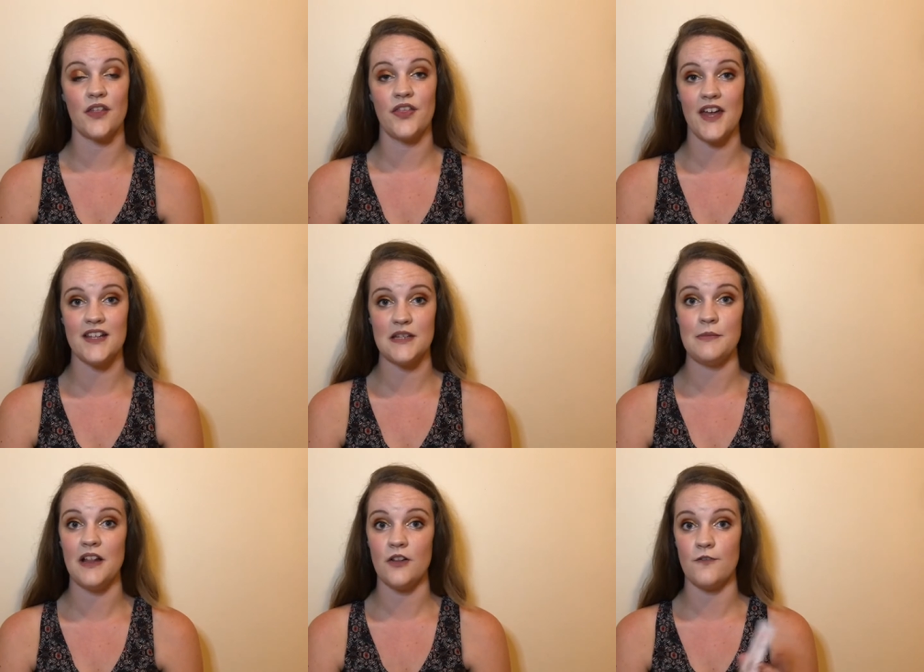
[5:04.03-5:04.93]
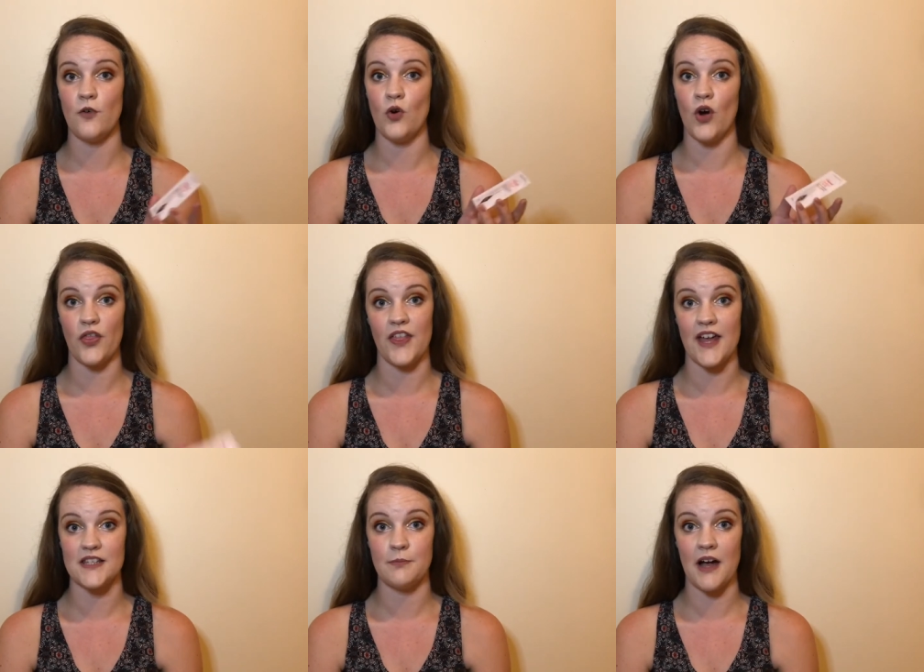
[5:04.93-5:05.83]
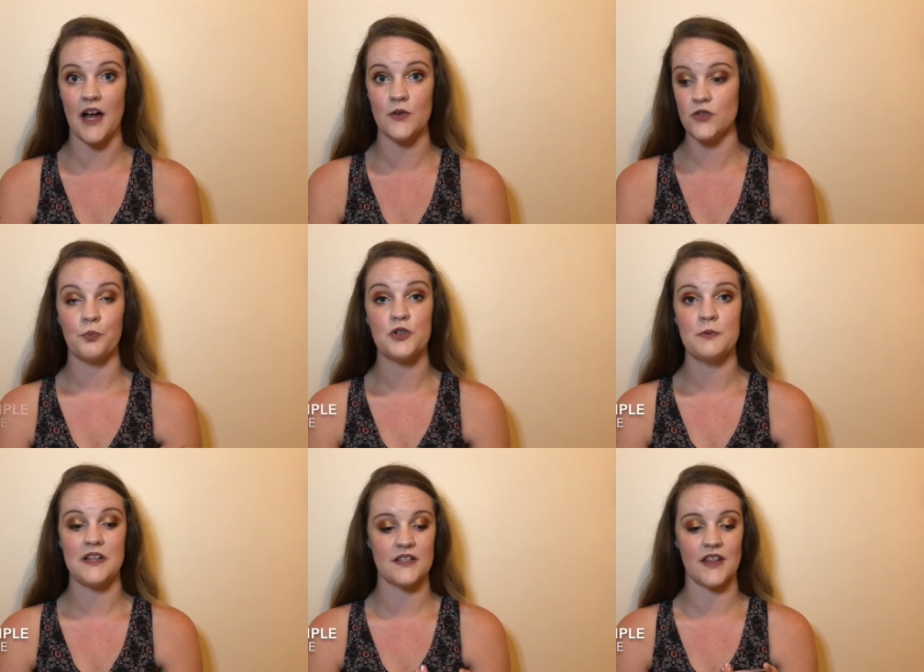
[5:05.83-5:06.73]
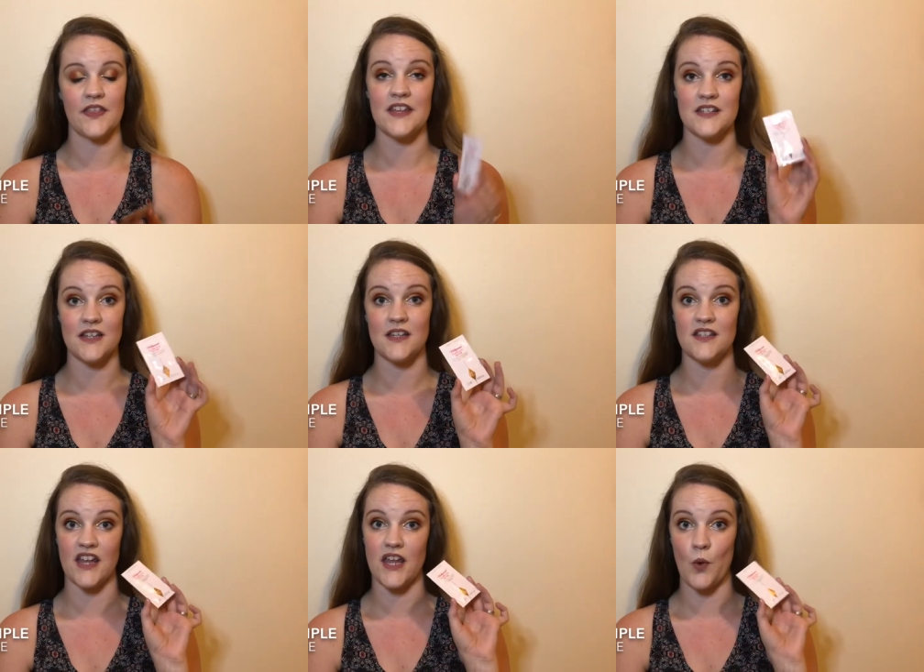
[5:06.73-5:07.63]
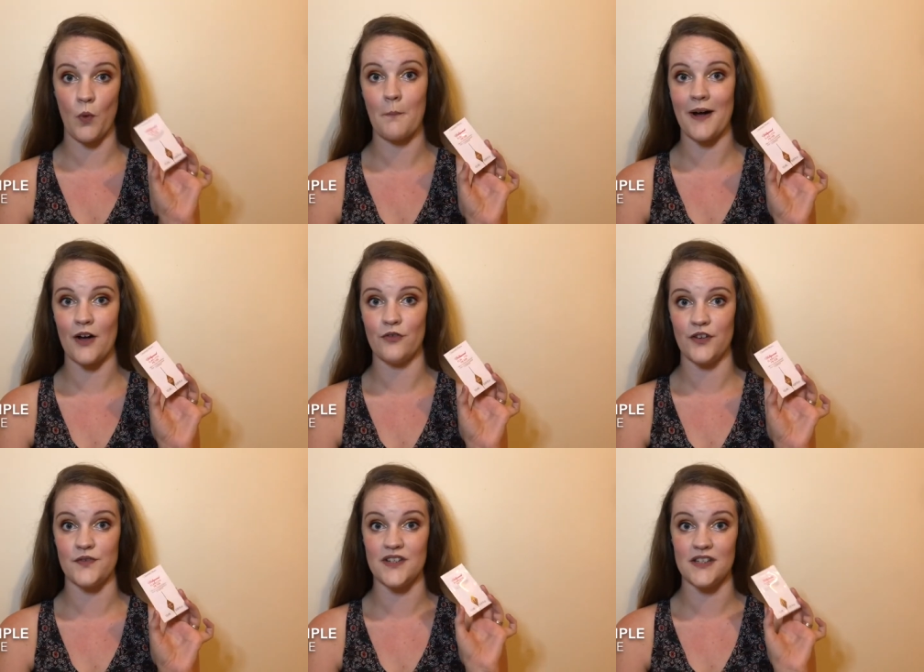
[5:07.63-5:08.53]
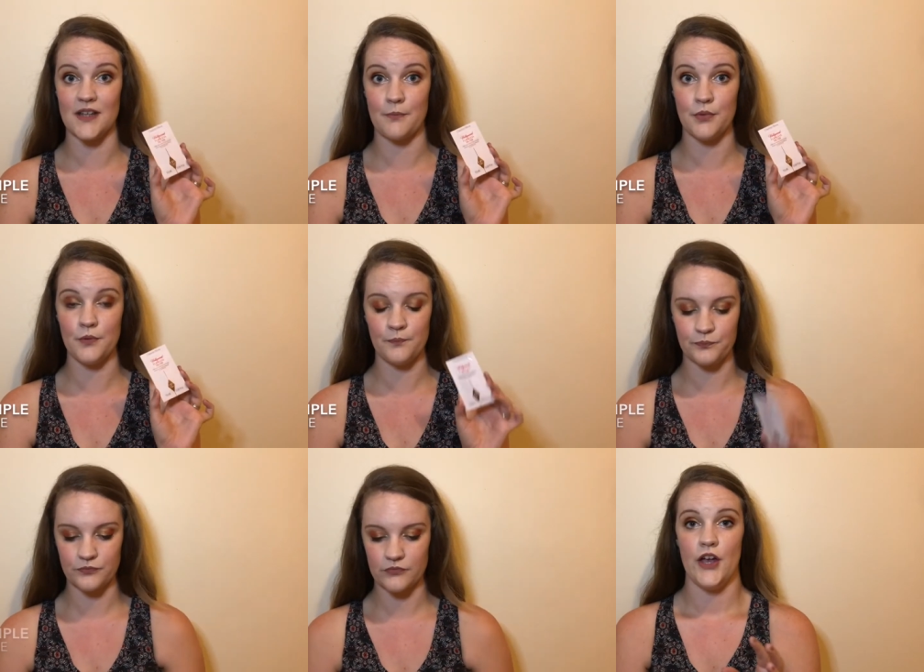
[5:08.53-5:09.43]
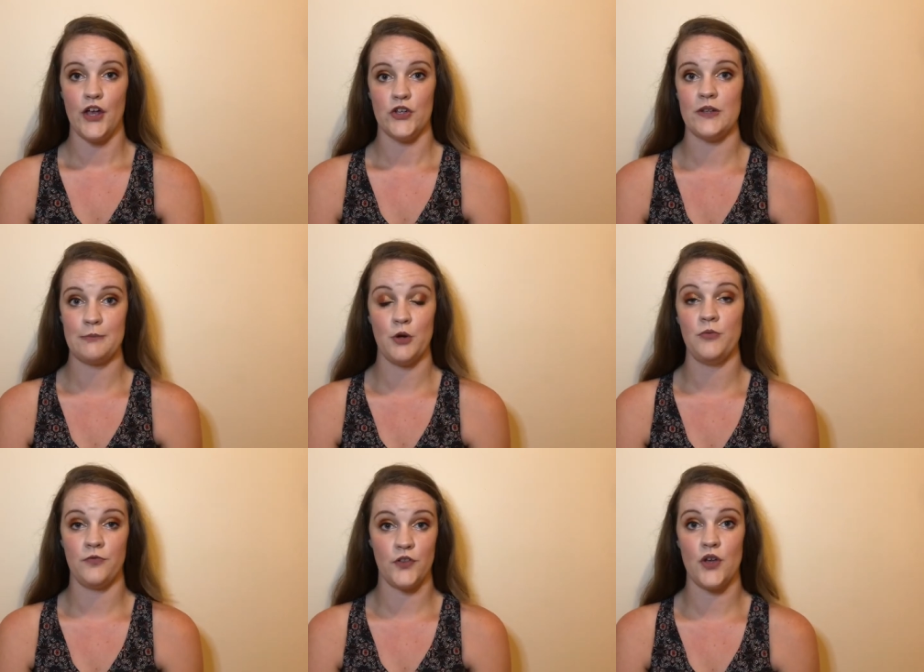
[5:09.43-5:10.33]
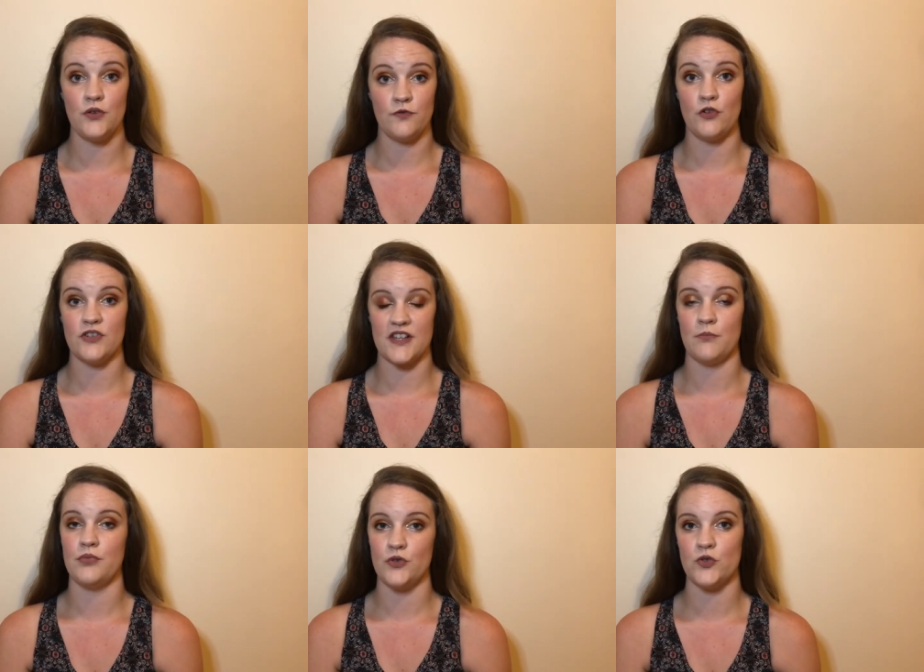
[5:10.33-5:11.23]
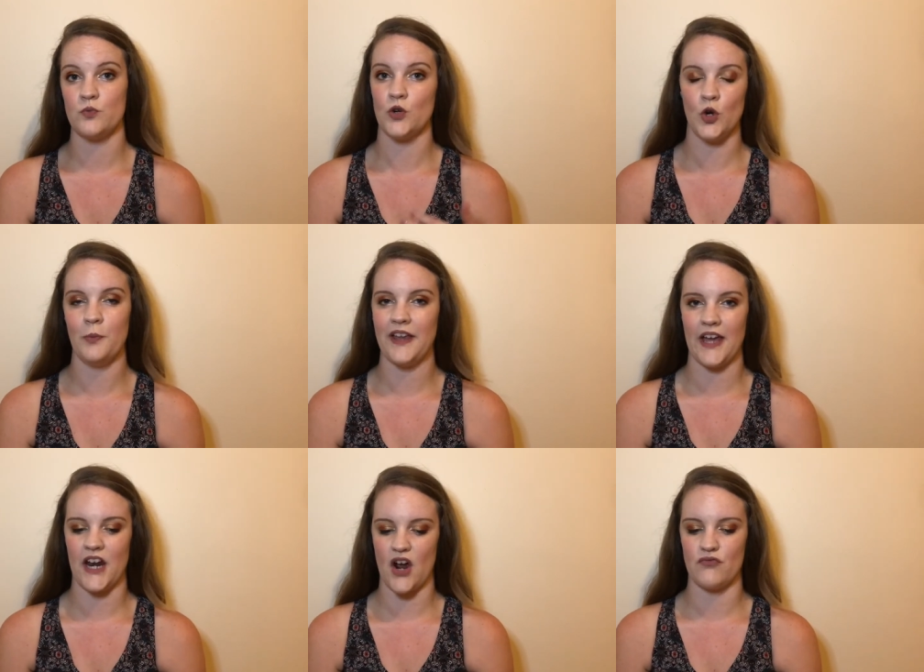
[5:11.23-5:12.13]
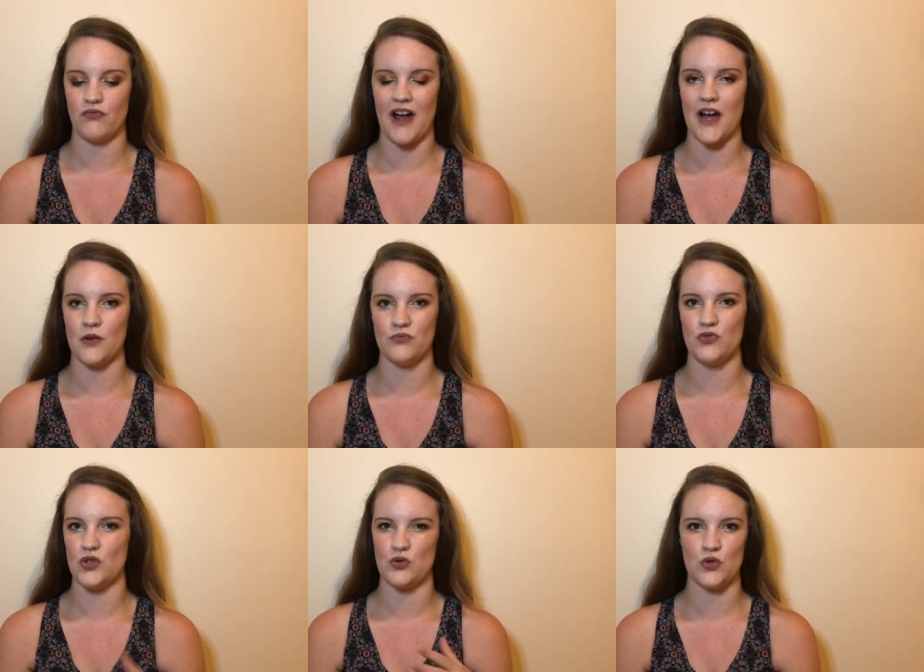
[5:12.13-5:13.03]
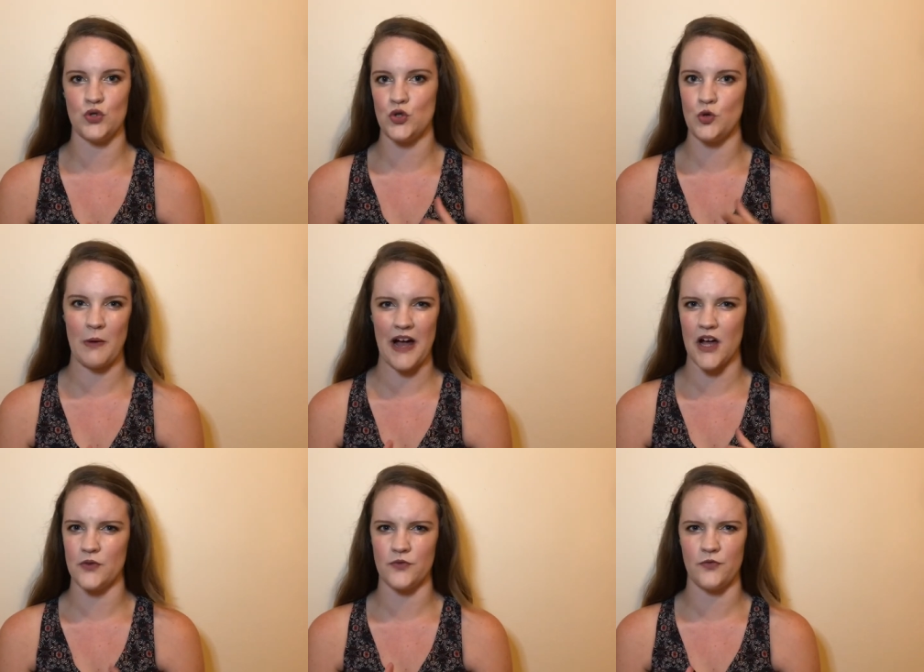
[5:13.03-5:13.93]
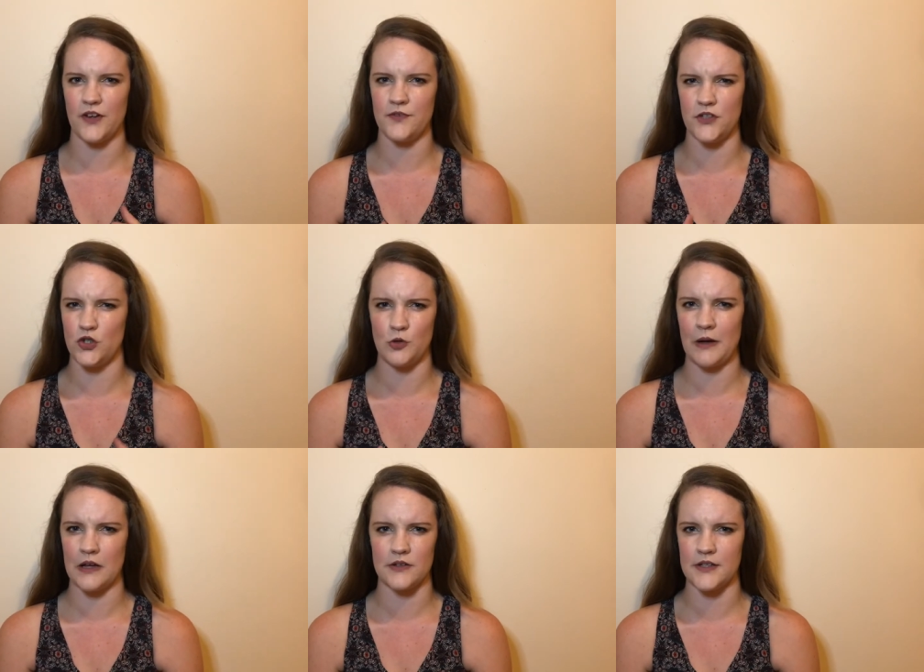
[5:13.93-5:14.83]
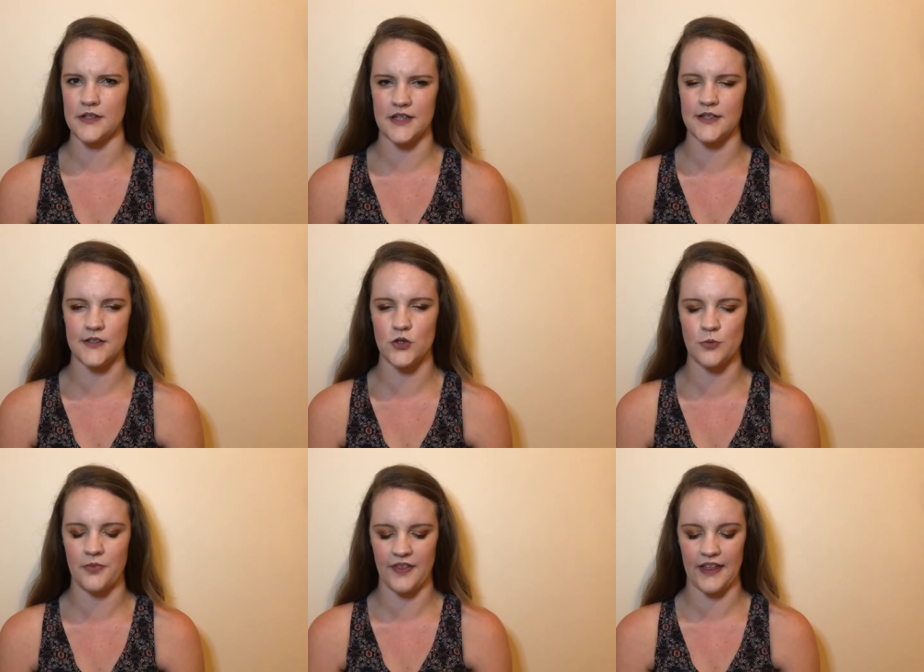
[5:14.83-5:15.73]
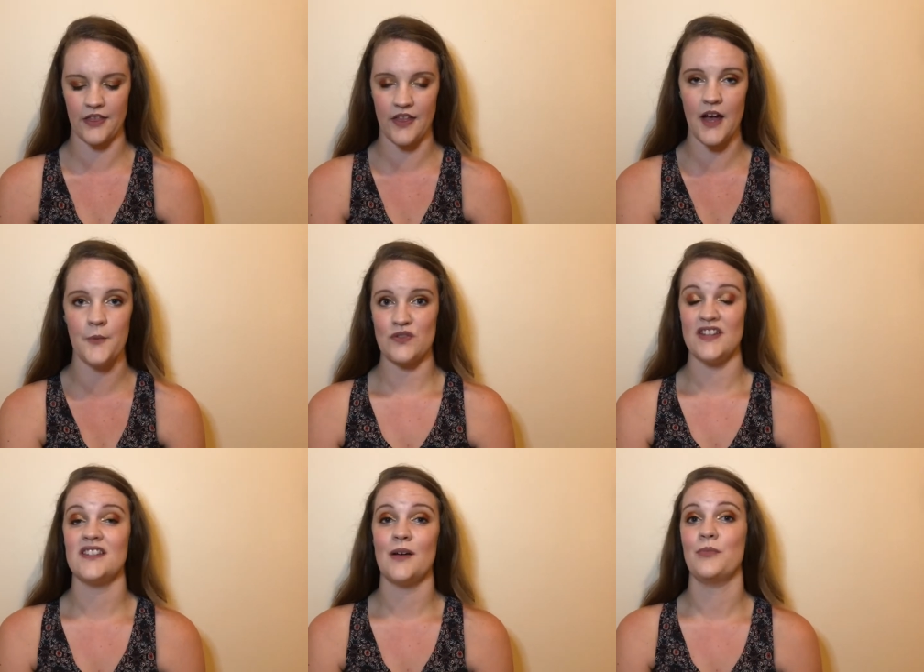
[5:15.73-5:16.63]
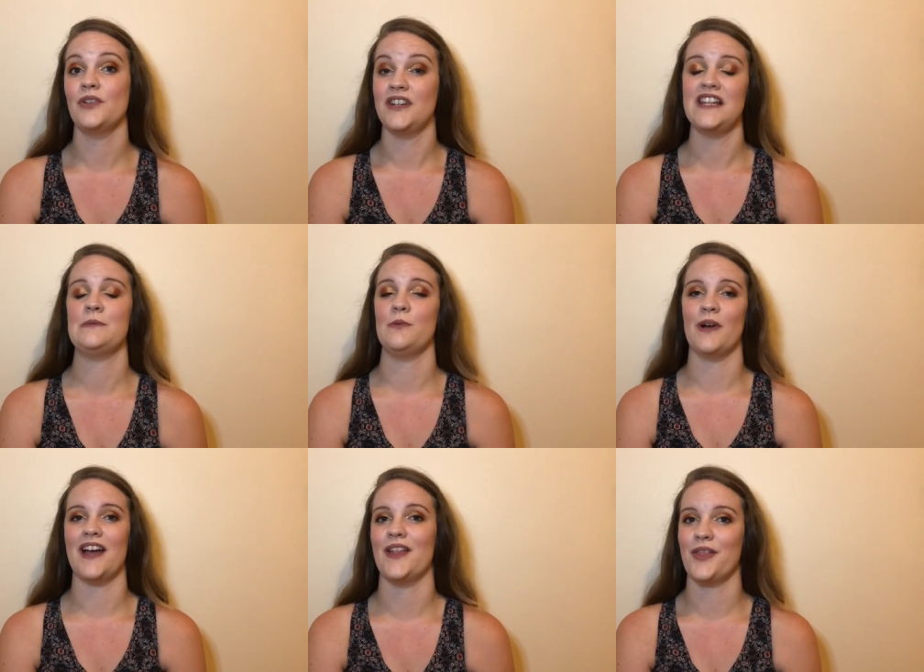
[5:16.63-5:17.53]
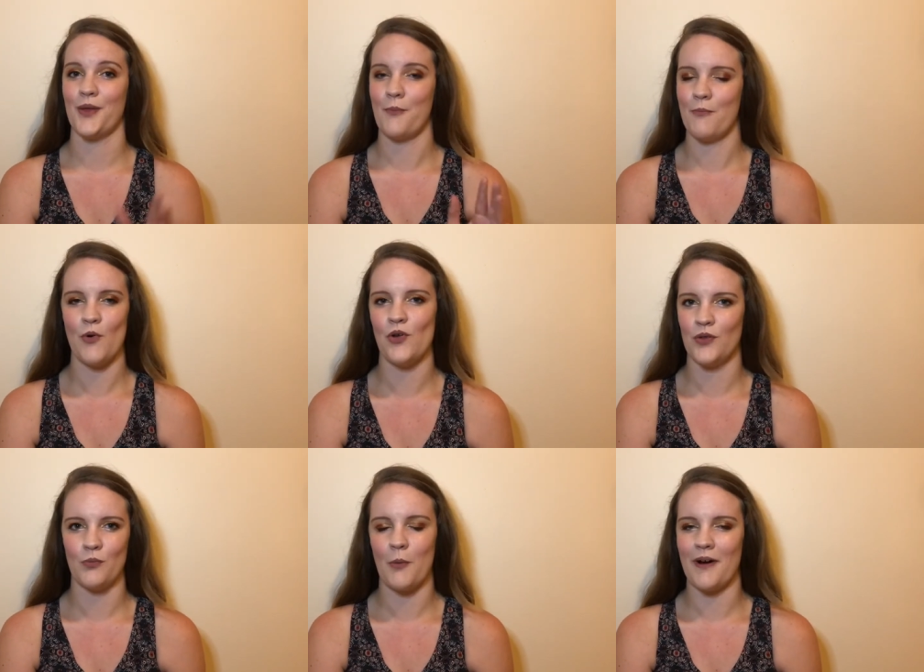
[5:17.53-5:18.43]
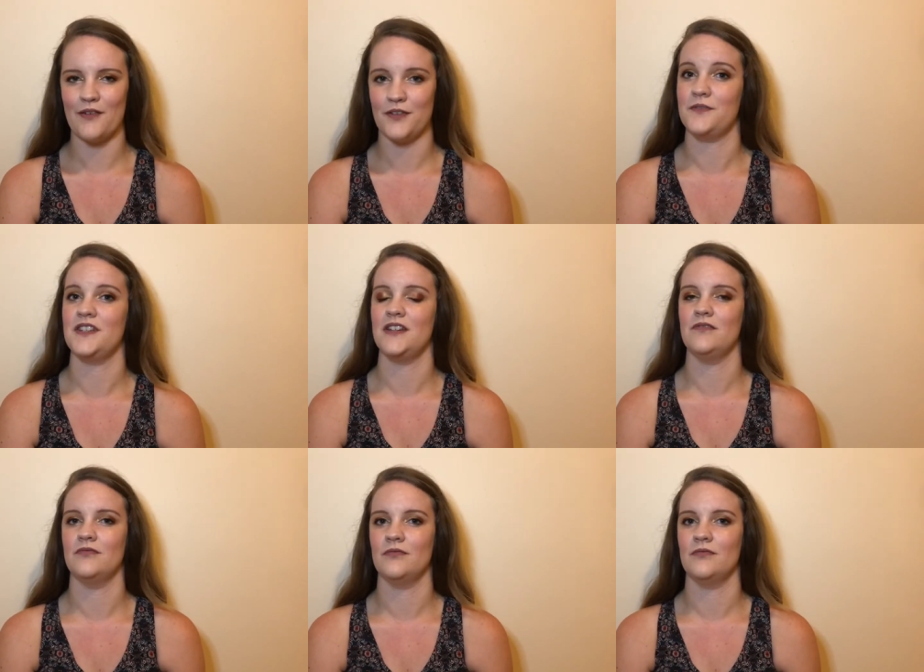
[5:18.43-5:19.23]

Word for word: thirty mil for thirty pounds, which means that this is a one pound fifty sample. So at the moment for those four samples, we're coming in at around two pounds fifty, two pounds sixty, something like that. This sample needs to be worth more than one pound fifty